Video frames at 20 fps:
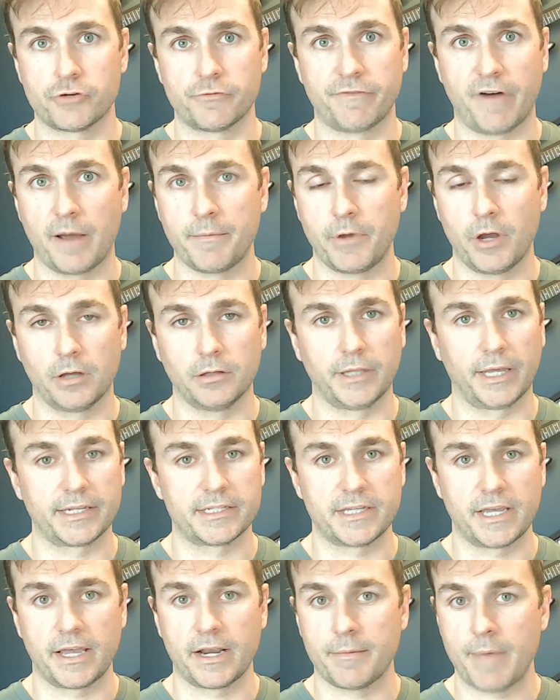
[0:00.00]
Find me on
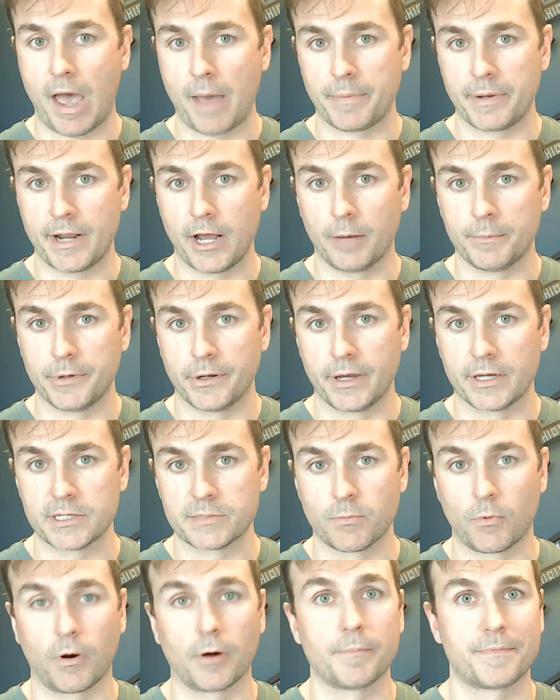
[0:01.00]
LinkedIn. I'm happy to help you
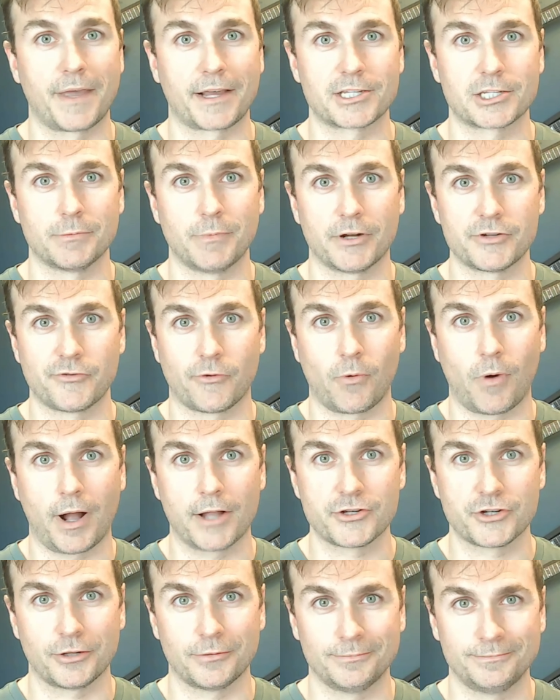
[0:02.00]
guys more. Thanks so much for
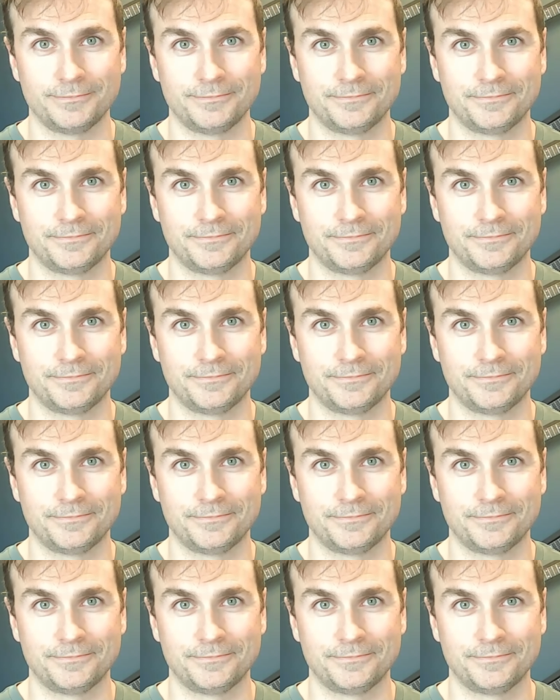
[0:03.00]
watching.